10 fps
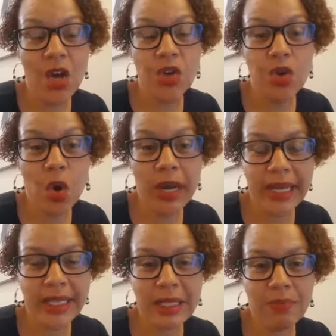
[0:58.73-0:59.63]
not
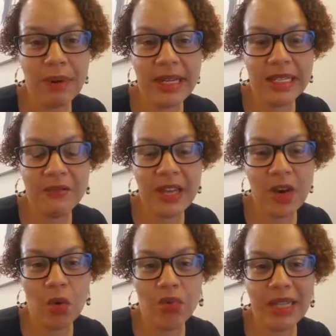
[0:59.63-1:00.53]
expressed, if they're
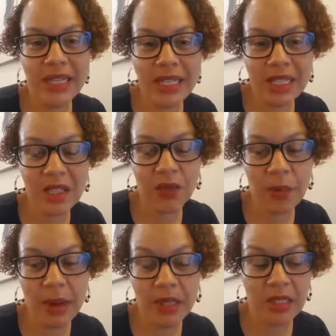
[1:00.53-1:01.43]
not released
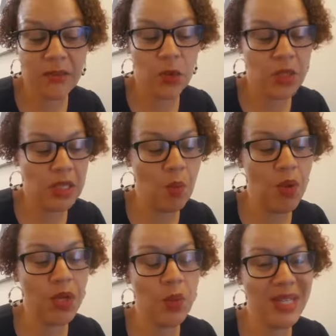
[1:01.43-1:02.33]
from us, if you're
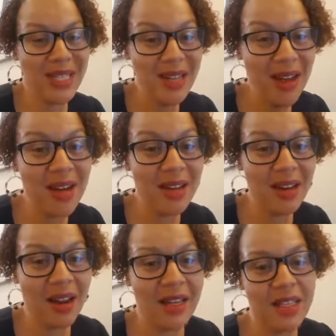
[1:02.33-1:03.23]
someone who
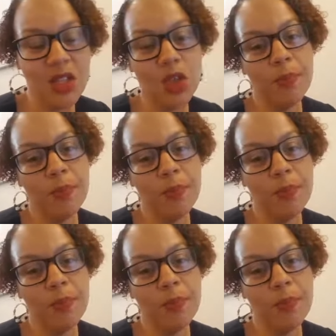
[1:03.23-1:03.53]
internalizes your